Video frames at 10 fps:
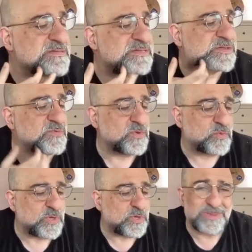
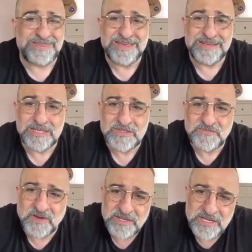You wouldn't think
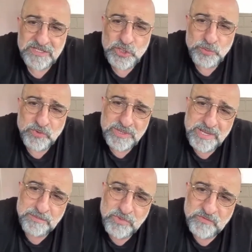there's humor in
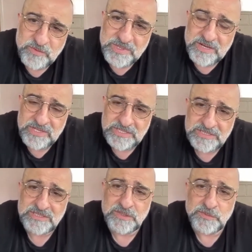that movie, but there
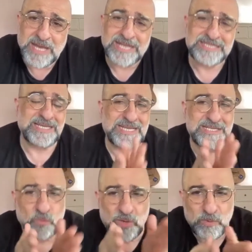is.
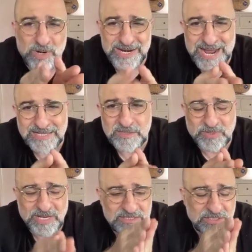It's when an actor
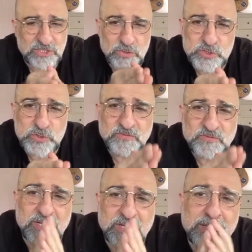plays it so
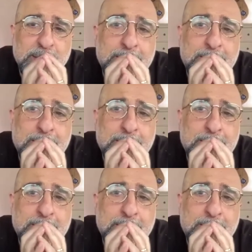truthfully,